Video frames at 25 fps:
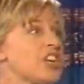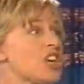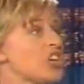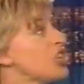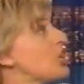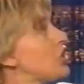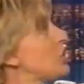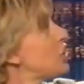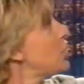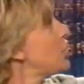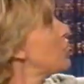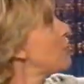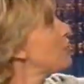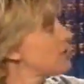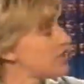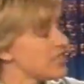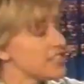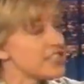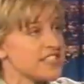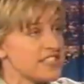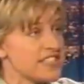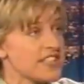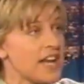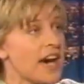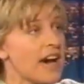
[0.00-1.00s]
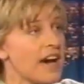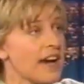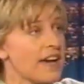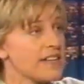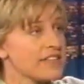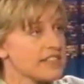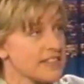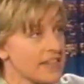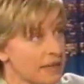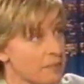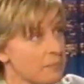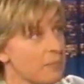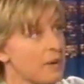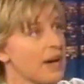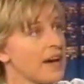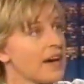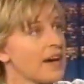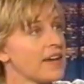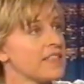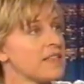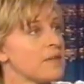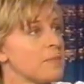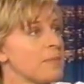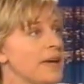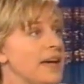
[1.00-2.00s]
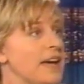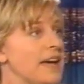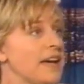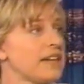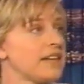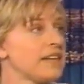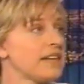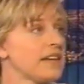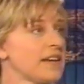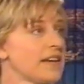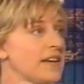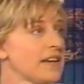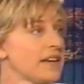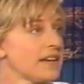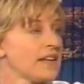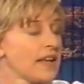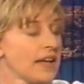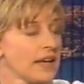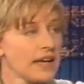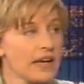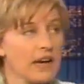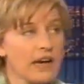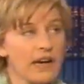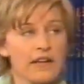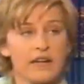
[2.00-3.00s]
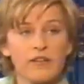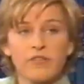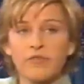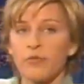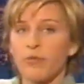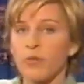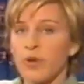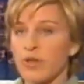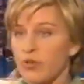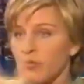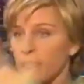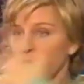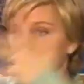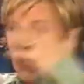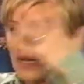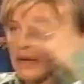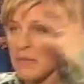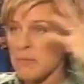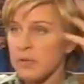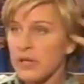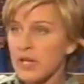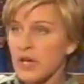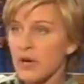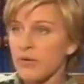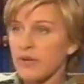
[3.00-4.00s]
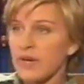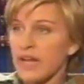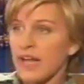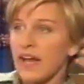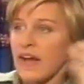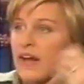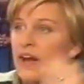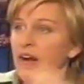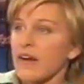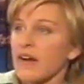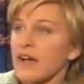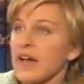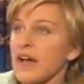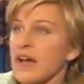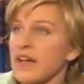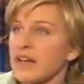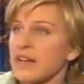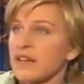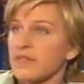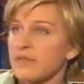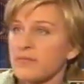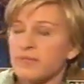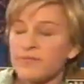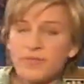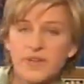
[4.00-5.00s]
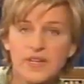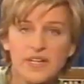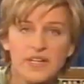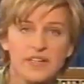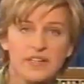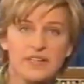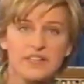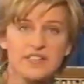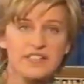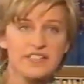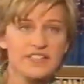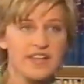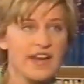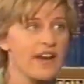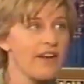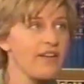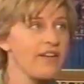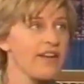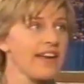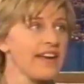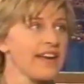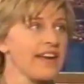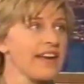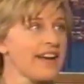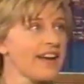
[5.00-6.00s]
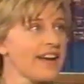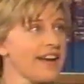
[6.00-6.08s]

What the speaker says: a huge, this size, like behind the bed, like kind of with wind-blown hair, kind of staring.